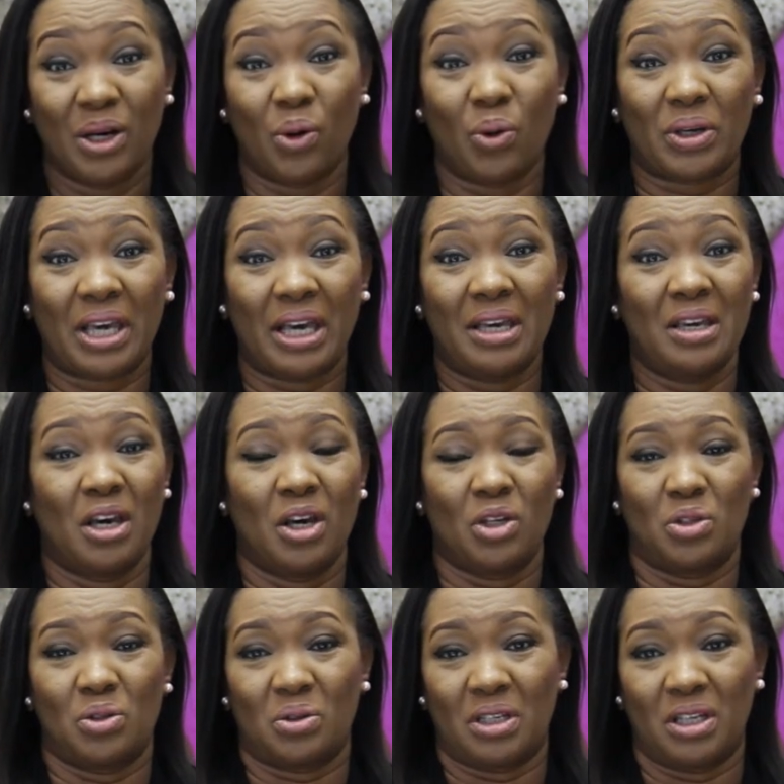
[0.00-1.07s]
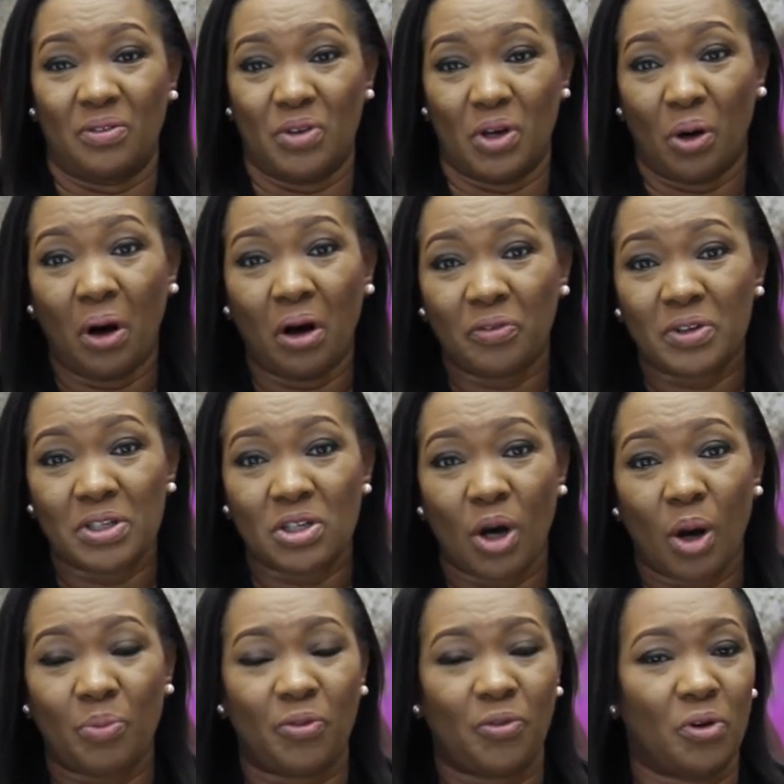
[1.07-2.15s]
Okay, you give your office
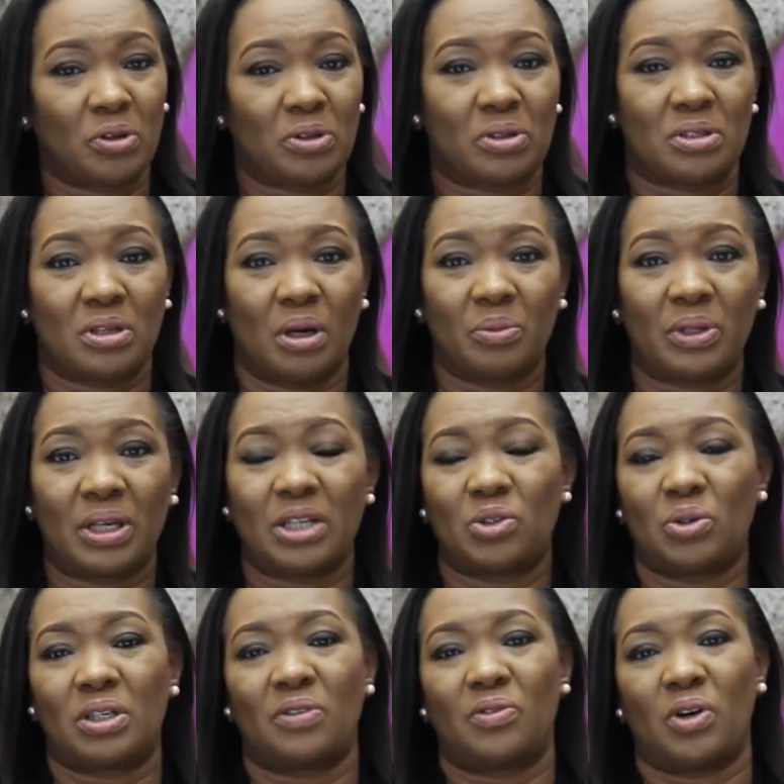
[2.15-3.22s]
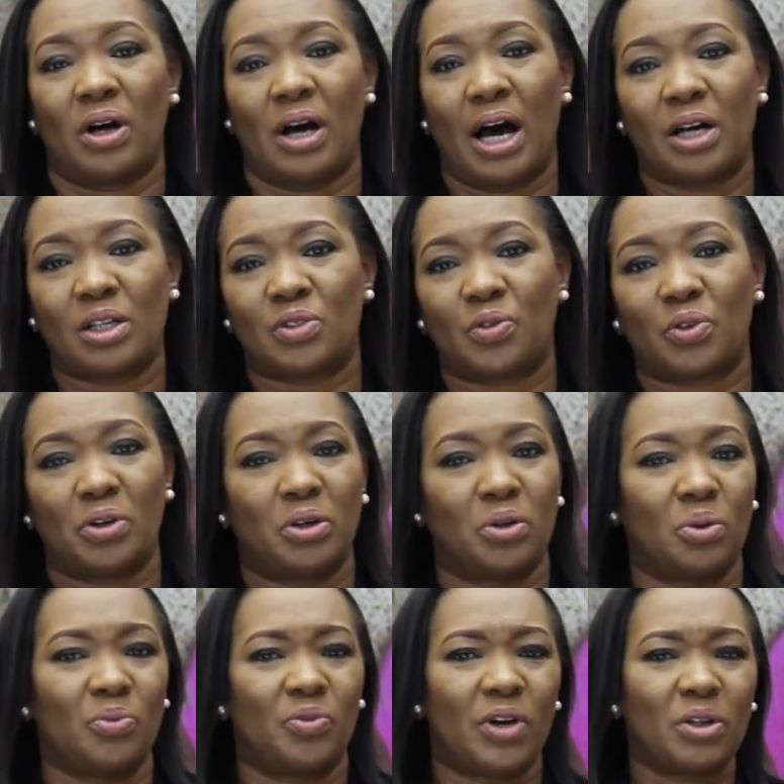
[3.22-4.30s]
up for something, you give your house for a
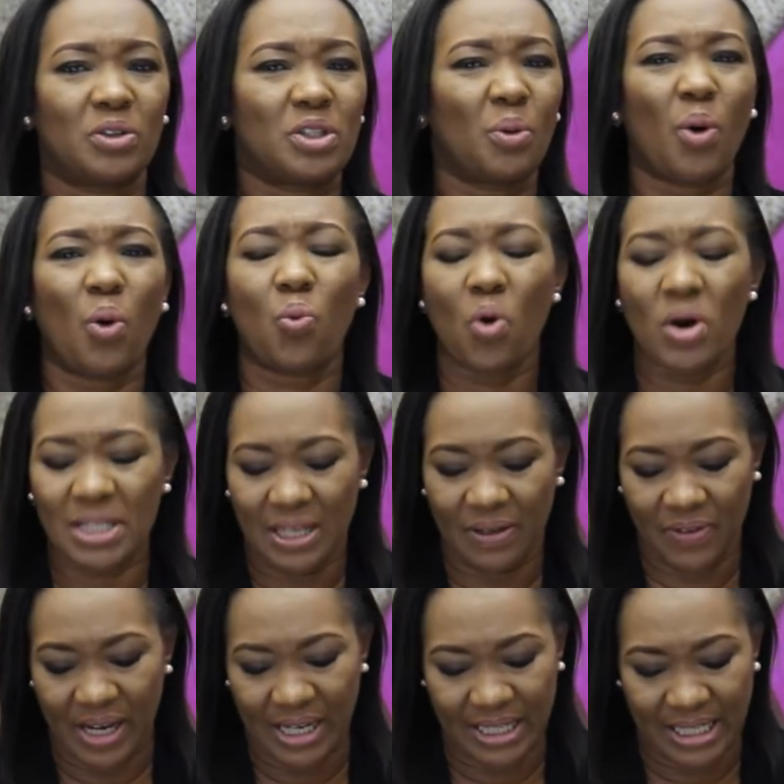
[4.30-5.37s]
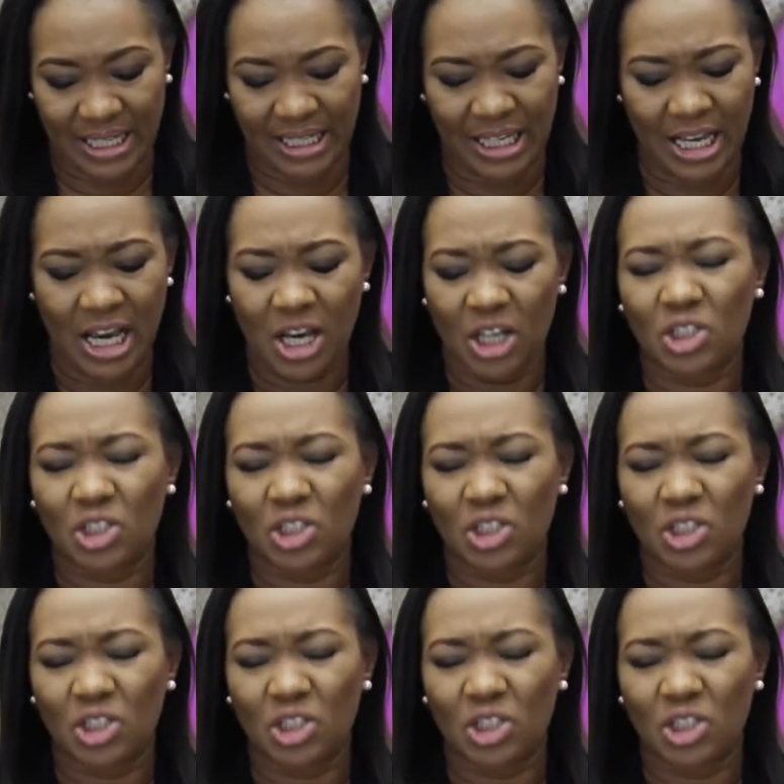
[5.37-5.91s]
home fellowship, or whatever it is.